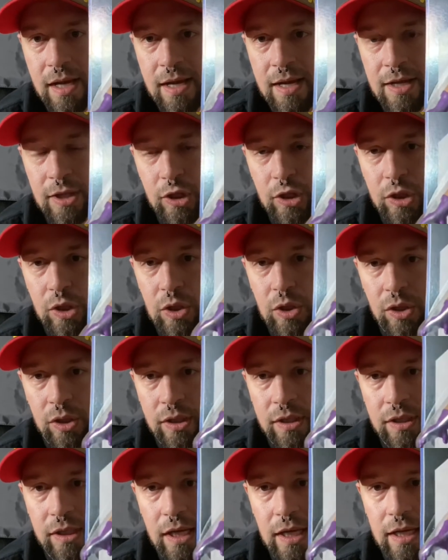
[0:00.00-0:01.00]

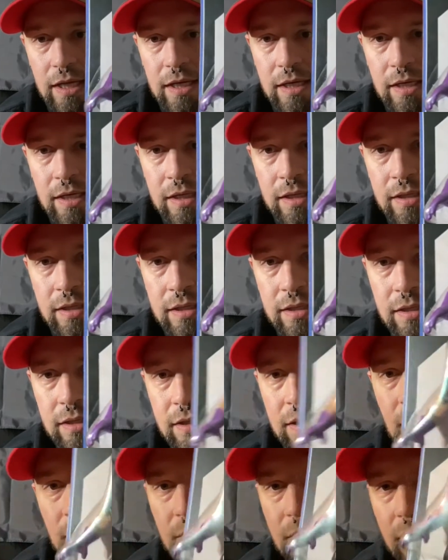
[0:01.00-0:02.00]
look, and you
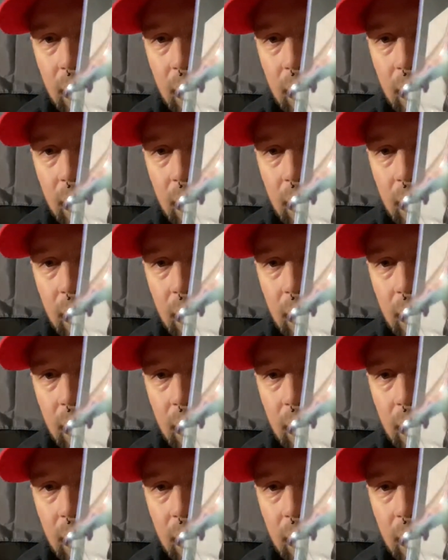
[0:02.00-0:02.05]
know, they